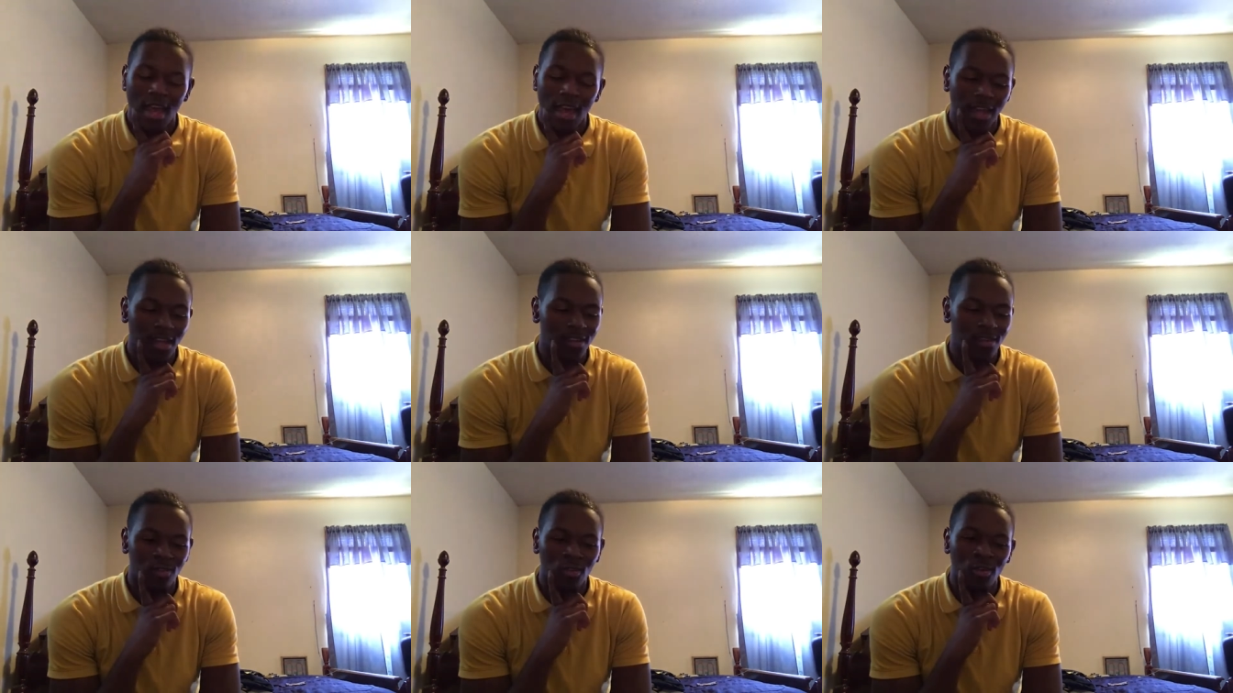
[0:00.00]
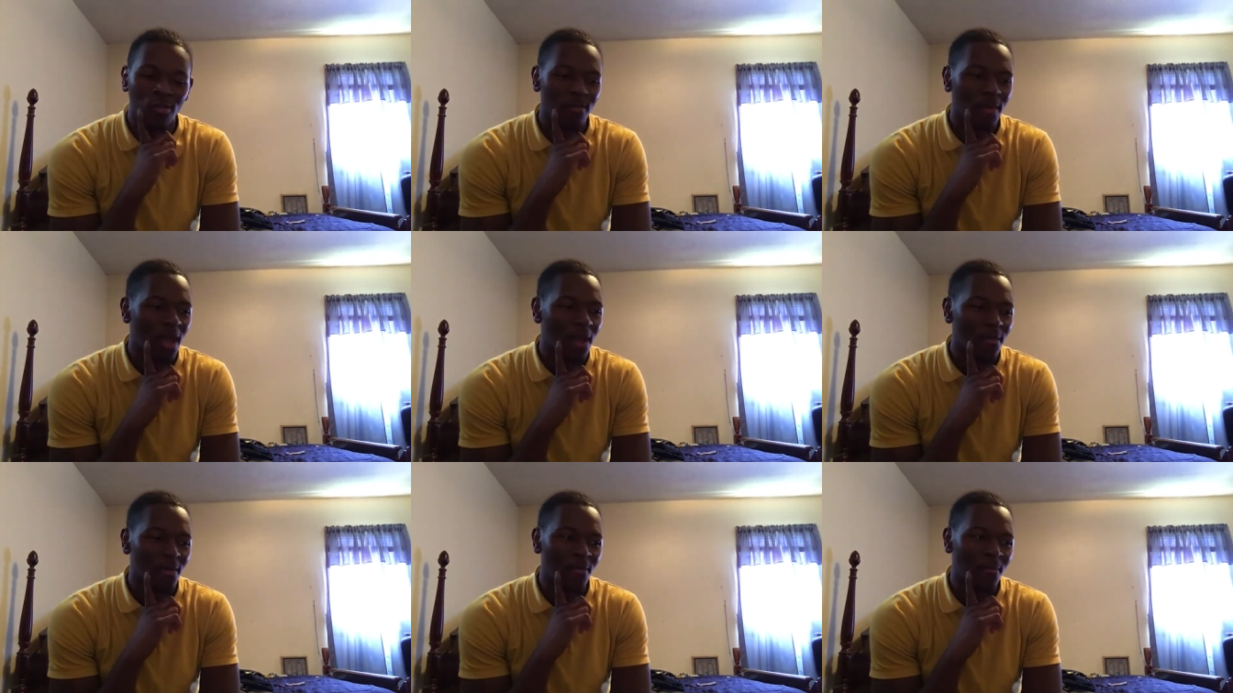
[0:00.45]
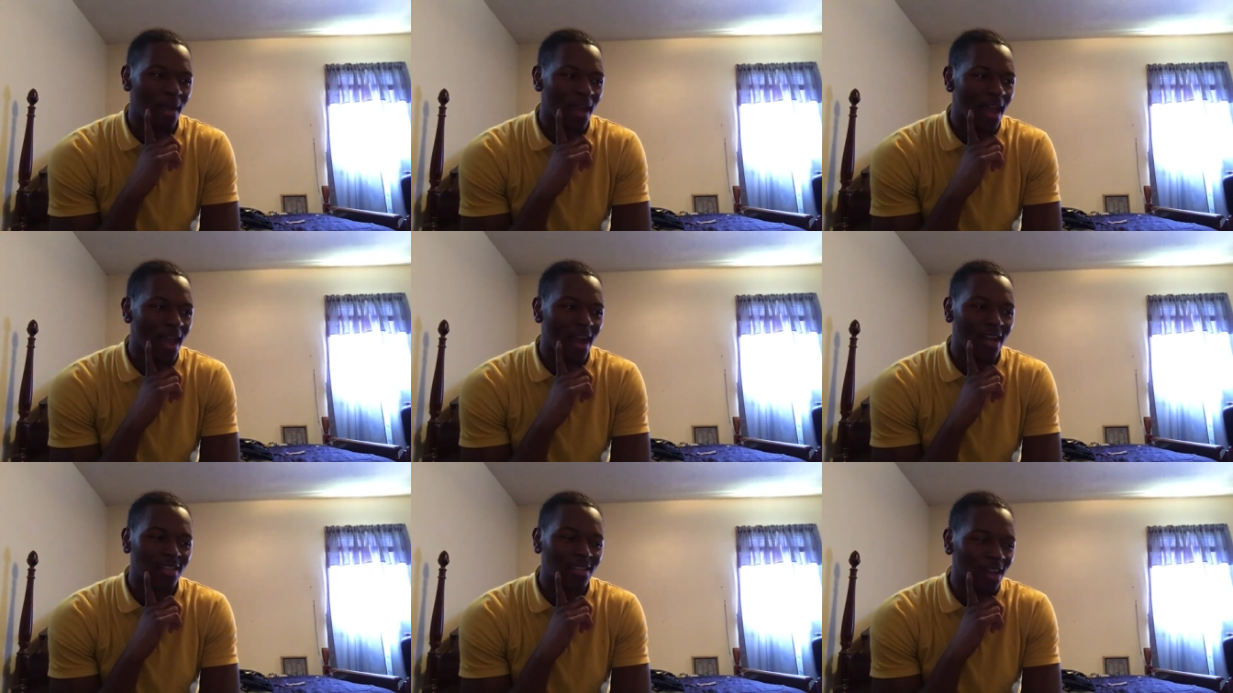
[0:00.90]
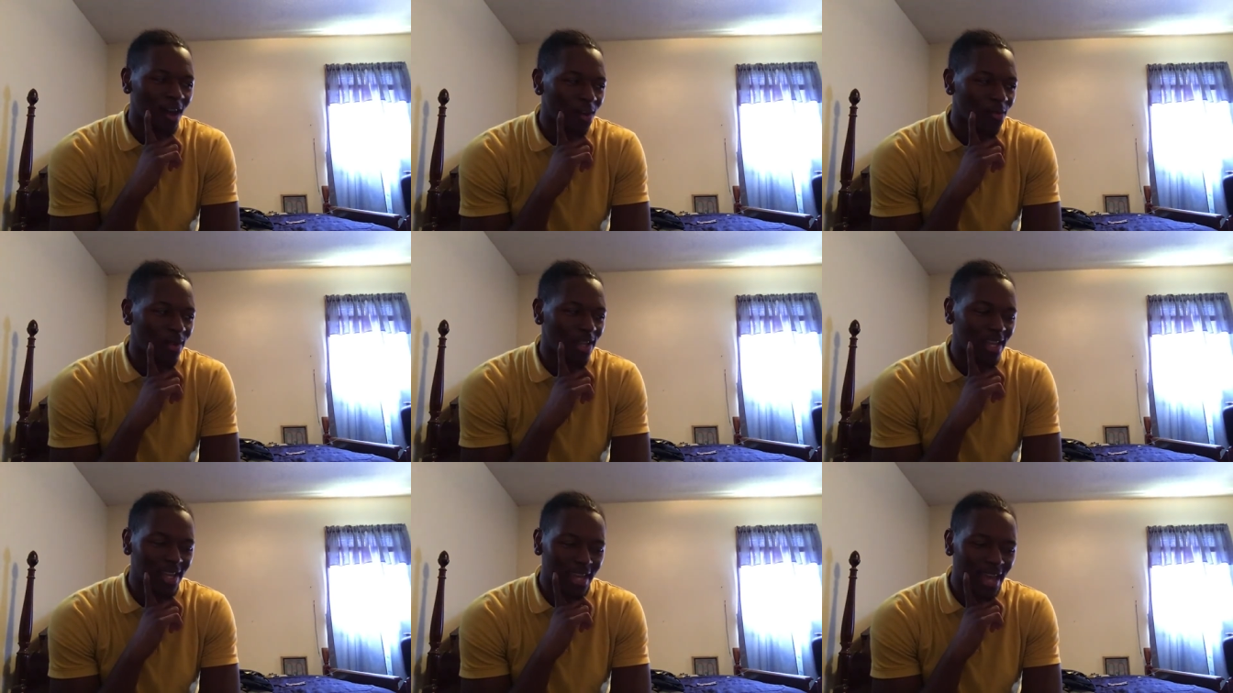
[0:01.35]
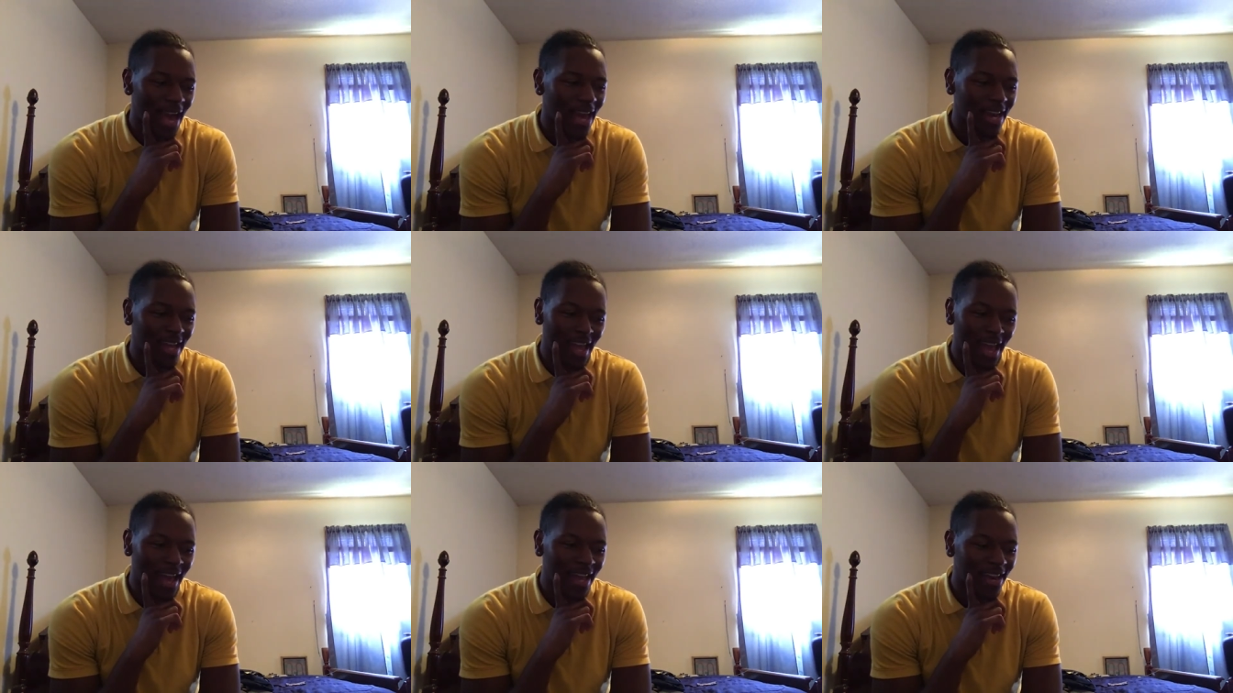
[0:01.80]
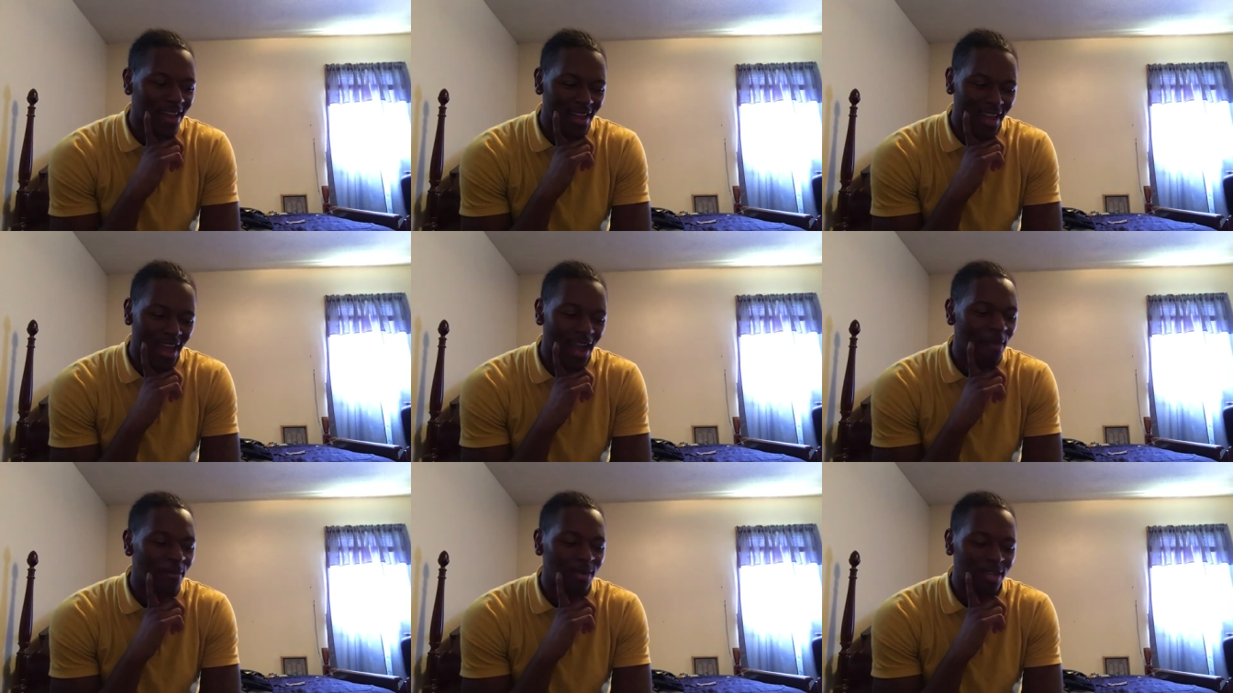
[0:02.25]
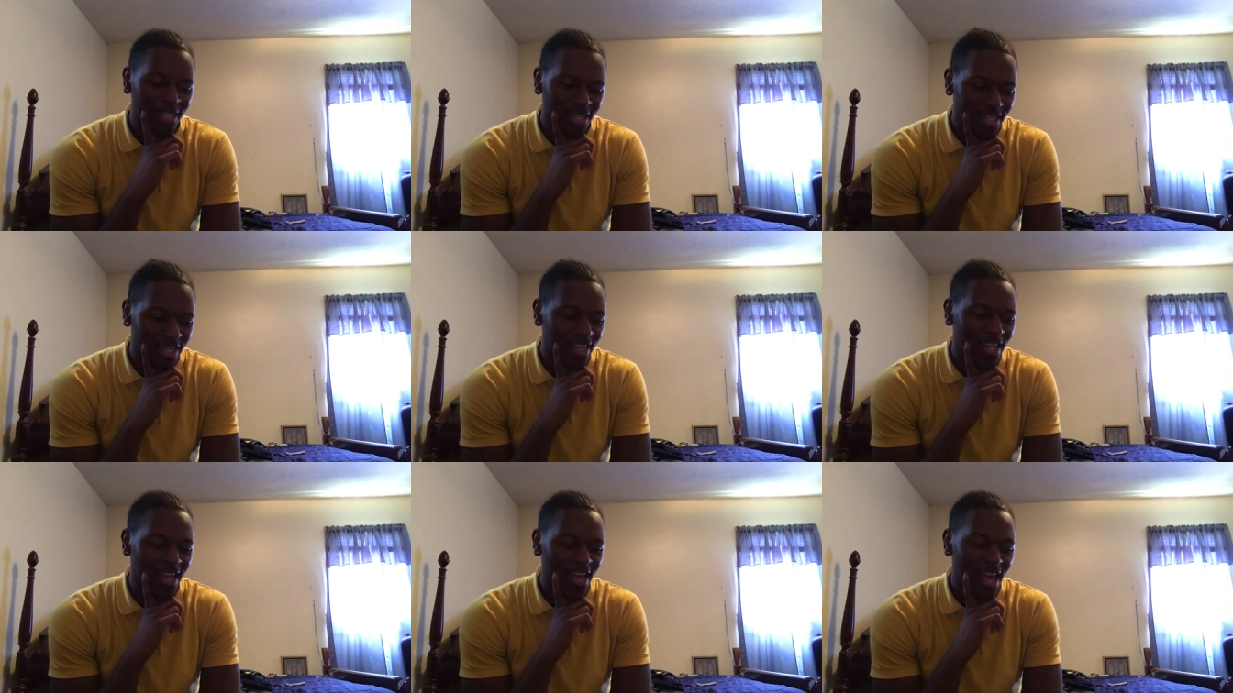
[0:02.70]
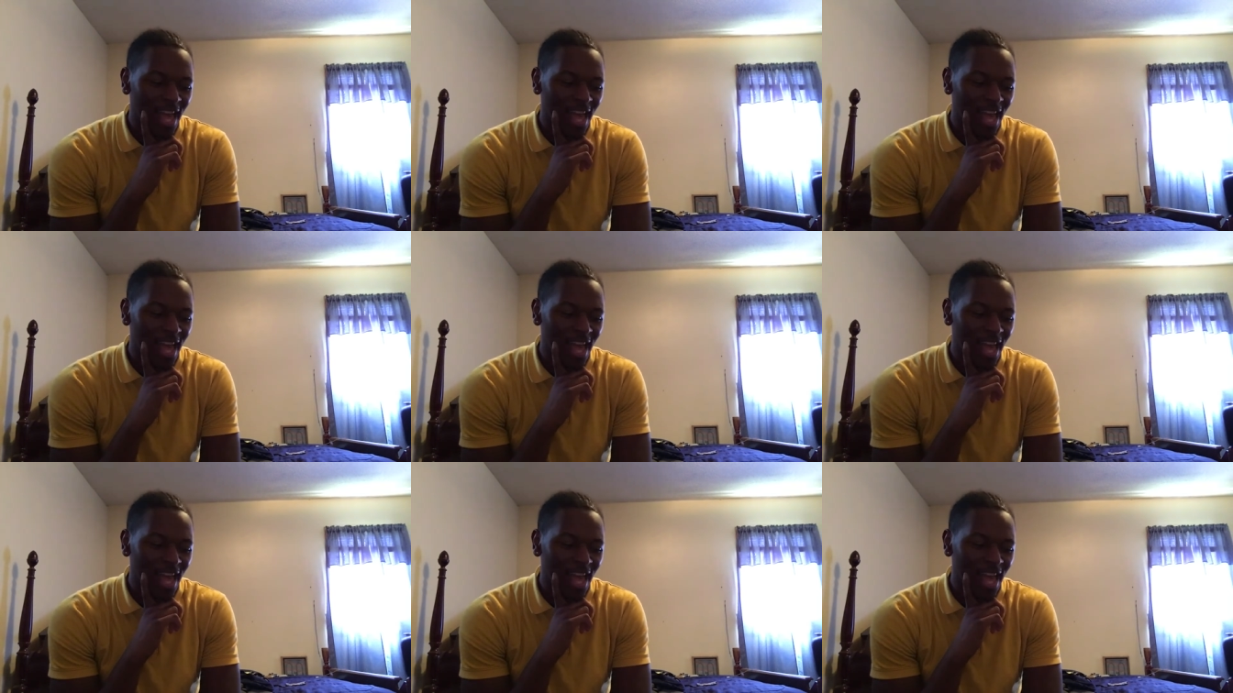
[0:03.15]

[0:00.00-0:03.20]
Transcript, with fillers: And Thor made me mad. I thought when he got the goddamn hammer and shit,